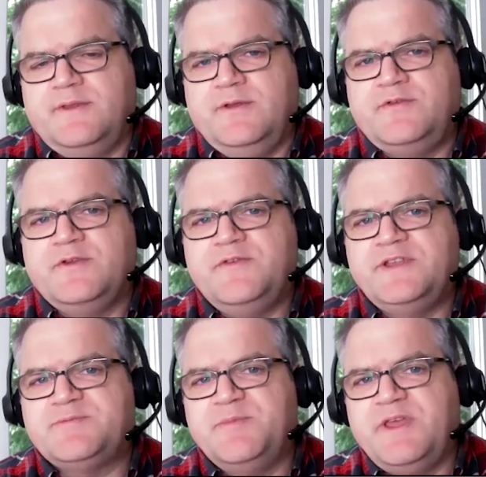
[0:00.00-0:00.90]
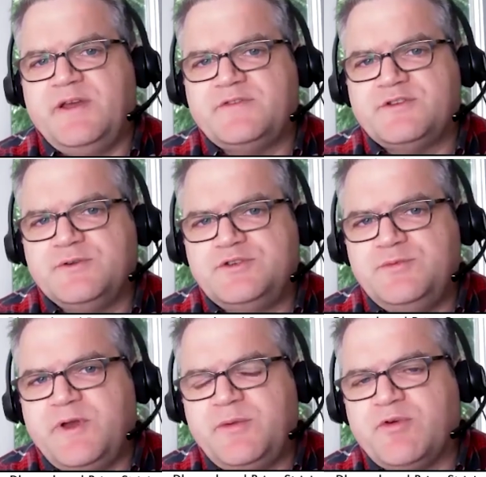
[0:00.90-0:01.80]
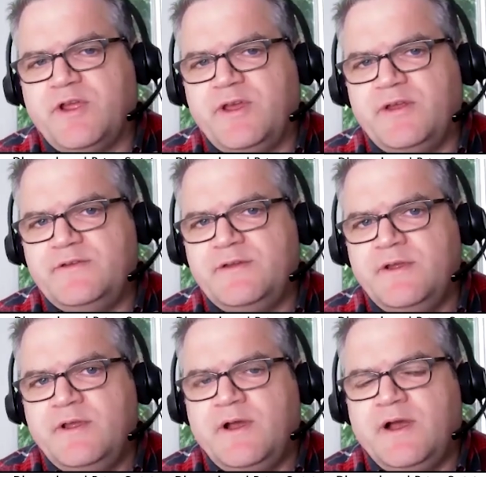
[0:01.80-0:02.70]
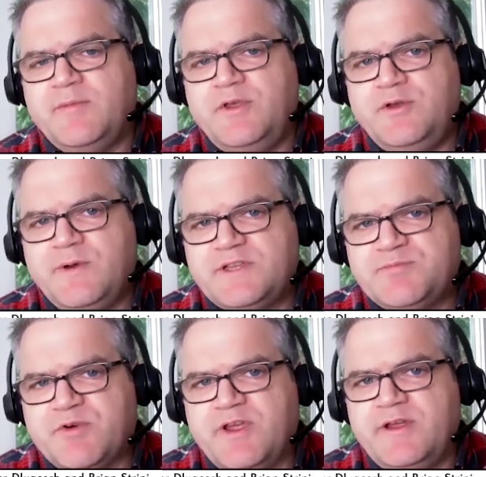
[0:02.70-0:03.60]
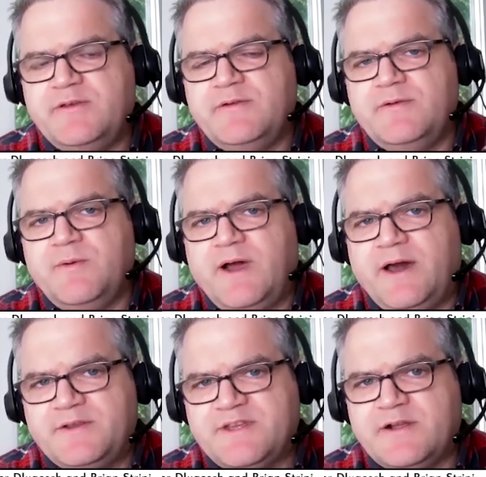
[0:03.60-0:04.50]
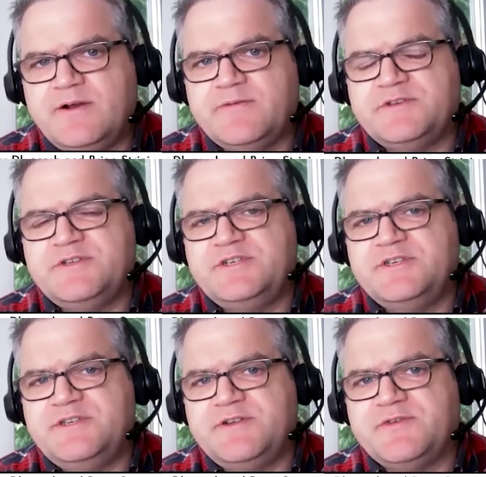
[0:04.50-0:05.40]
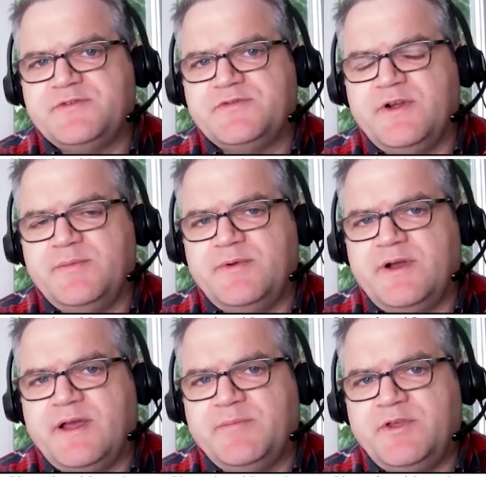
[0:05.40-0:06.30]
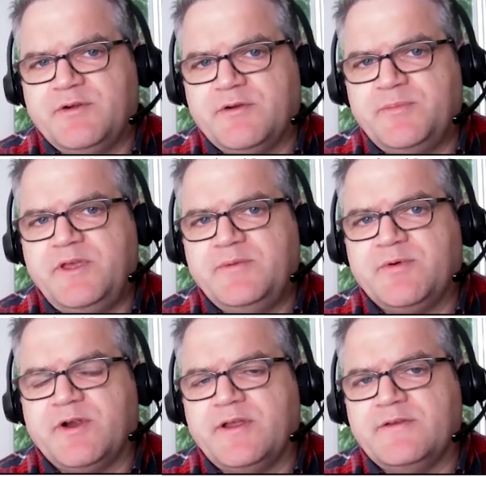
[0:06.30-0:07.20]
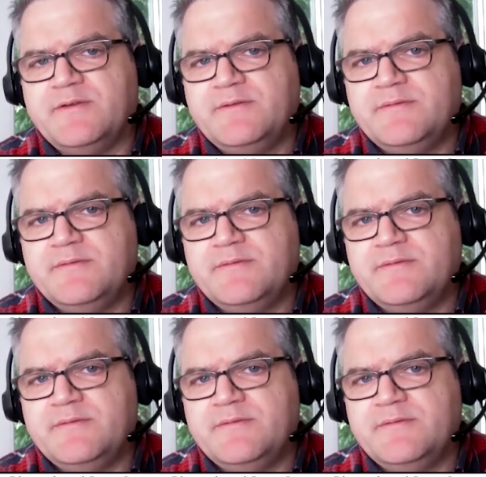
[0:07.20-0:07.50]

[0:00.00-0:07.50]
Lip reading: you've convinced me. I've sold you my brand. I'm a US brand. How does that conversation differ from I'm a European brand?